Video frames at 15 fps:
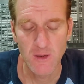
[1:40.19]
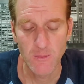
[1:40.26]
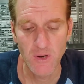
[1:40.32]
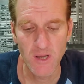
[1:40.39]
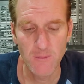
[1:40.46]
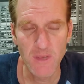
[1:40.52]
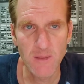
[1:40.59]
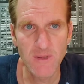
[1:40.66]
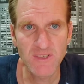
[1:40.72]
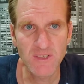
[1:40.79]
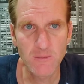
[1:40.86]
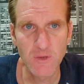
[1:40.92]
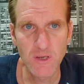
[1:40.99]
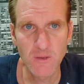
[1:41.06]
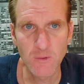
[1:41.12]
But maybe
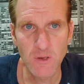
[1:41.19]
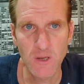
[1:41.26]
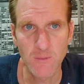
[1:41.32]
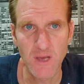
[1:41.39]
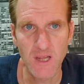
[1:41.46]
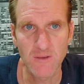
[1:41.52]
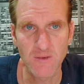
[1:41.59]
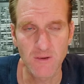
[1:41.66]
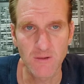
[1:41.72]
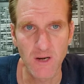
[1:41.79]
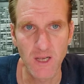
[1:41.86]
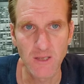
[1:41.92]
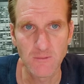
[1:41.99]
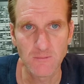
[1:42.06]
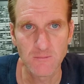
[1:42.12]
some good will come out of it,
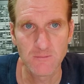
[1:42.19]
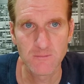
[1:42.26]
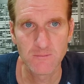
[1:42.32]
right?